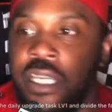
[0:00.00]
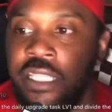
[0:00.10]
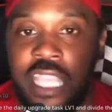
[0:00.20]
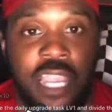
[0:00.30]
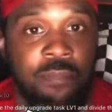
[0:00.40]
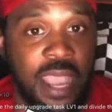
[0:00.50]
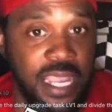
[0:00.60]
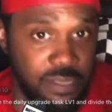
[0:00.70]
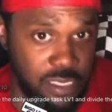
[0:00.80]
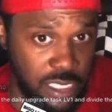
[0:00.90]
they
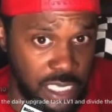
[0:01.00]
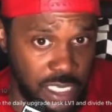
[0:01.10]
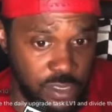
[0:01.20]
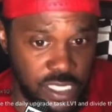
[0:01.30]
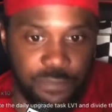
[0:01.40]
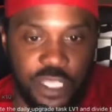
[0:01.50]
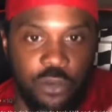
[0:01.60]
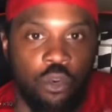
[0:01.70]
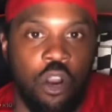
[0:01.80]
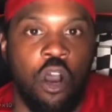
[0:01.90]
might see something
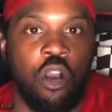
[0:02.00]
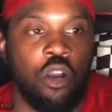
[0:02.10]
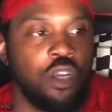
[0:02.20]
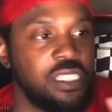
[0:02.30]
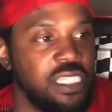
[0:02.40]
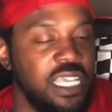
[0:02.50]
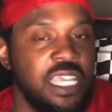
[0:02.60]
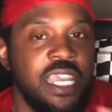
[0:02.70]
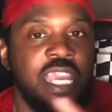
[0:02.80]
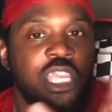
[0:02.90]
wrong or see
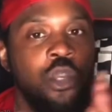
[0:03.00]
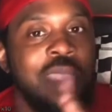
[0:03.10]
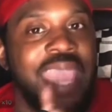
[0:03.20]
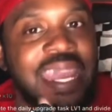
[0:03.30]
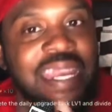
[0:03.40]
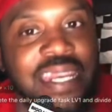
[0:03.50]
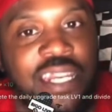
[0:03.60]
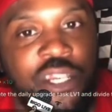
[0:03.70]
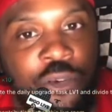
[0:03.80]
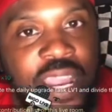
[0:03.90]
you heading in a
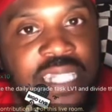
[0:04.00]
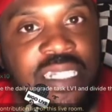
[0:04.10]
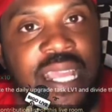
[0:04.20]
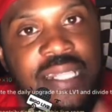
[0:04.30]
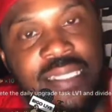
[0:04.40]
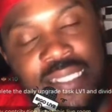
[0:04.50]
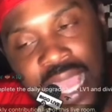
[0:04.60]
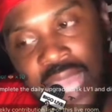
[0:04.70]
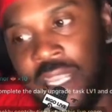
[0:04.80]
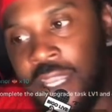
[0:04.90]
direction that is
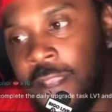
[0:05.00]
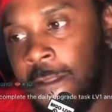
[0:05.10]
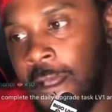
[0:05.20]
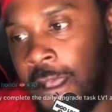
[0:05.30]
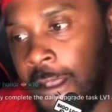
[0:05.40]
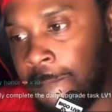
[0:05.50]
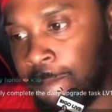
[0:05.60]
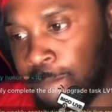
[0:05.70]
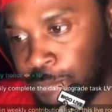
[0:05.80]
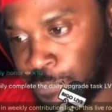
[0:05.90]
not um,
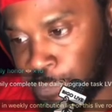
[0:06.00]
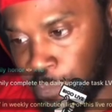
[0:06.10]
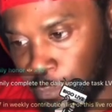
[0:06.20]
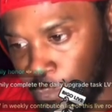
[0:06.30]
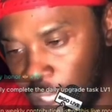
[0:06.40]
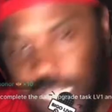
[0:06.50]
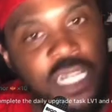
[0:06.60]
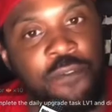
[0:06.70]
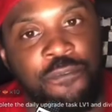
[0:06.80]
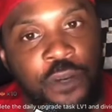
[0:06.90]

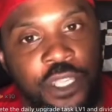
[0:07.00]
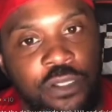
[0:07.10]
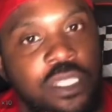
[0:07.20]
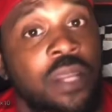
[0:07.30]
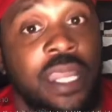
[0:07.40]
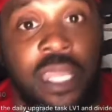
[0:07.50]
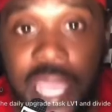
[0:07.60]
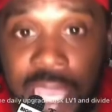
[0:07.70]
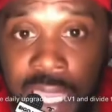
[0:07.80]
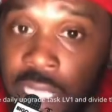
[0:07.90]
good for you. So they,
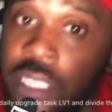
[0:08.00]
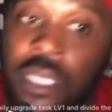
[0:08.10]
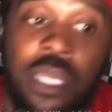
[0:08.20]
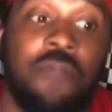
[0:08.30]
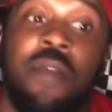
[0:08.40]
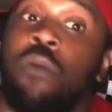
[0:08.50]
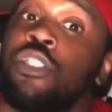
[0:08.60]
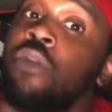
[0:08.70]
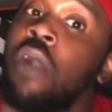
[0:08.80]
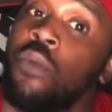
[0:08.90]
hey, if I was
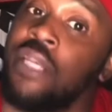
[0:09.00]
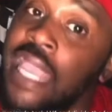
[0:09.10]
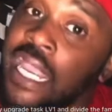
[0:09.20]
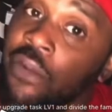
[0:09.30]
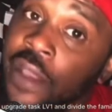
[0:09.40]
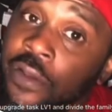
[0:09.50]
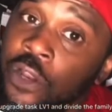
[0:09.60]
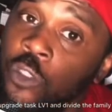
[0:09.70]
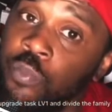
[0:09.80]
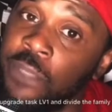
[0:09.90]
you, I wouldn't hang around
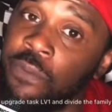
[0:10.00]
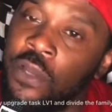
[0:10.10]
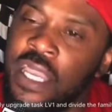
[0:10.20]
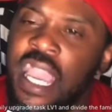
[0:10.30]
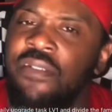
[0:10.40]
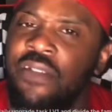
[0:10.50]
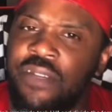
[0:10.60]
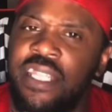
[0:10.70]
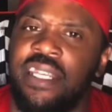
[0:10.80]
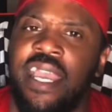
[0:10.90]
those people. Have you ever
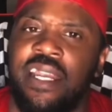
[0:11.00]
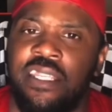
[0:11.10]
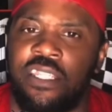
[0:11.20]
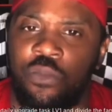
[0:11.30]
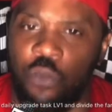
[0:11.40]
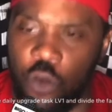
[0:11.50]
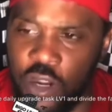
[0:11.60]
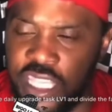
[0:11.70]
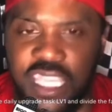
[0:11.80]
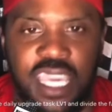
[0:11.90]
did that? You
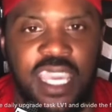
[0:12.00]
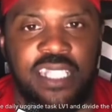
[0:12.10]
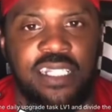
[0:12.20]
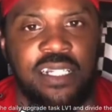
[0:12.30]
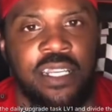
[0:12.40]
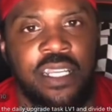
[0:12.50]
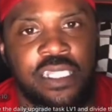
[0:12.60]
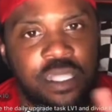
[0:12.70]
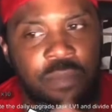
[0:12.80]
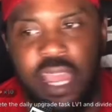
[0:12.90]
warn your kids or
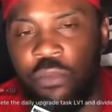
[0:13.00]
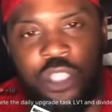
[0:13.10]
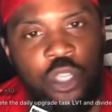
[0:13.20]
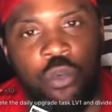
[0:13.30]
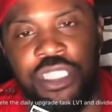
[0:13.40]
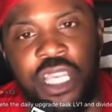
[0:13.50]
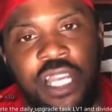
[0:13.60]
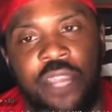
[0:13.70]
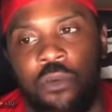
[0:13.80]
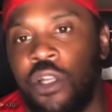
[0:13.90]
somebody when you was young,
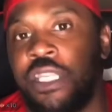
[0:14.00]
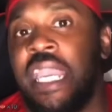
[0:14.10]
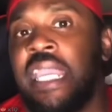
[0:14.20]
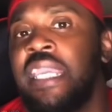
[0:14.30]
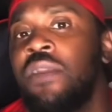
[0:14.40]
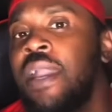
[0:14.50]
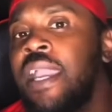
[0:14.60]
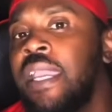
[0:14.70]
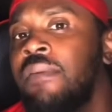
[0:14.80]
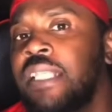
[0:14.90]
they warn you, hey, get
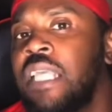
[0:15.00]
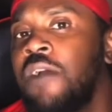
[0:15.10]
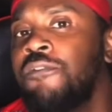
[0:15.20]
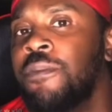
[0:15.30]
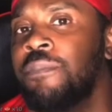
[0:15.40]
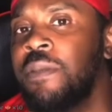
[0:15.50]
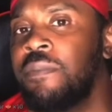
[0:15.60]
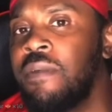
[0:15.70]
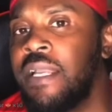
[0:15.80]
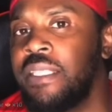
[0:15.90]
away. Watch out for them people
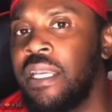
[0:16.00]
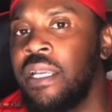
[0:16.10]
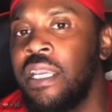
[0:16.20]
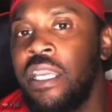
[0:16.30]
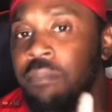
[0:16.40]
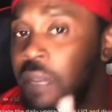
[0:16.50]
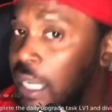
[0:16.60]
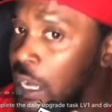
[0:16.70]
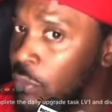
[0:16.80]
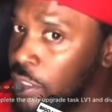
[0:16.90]
right there.
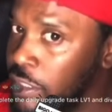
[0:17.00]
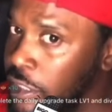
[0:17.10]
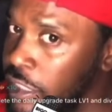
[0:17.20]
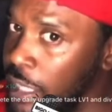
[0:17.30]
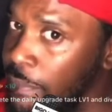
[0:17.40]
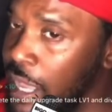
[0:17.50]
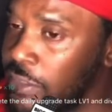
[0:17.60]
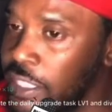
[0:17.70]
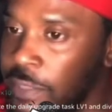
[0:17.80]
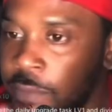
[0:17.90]
Man, I wouldn't, something about
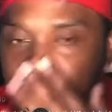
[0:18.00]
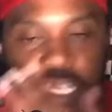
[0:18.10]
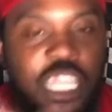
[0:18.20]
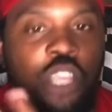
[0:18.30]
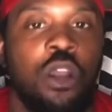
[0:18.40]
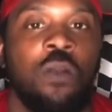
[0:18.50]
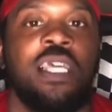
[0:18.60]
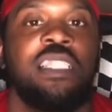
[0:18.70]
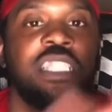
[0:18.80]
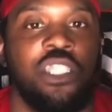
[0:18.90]
them. And then you don't
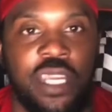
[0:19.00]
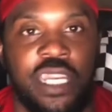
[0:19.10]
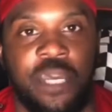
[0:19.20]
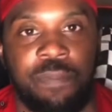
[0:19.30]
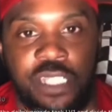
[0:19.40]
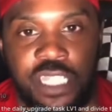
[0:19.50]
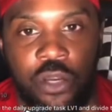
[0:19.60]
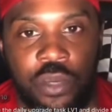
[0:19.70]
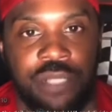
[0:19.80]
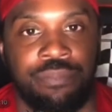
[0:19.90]
listen, you end up in
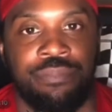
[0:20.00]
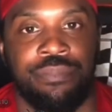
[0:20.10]
jail with them.